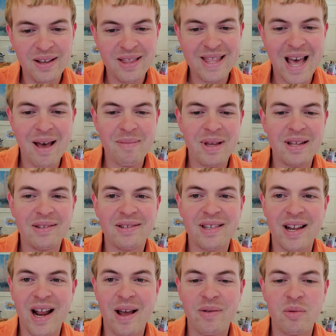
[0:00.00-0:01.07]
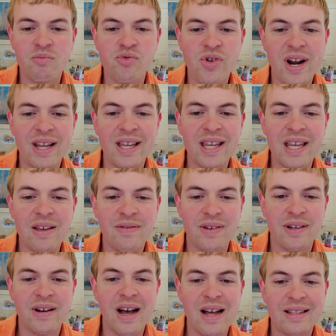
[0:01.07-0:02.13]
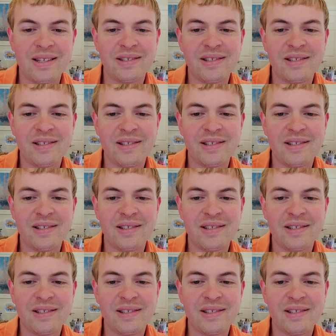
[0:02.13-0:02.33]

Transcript: That means that I would break even on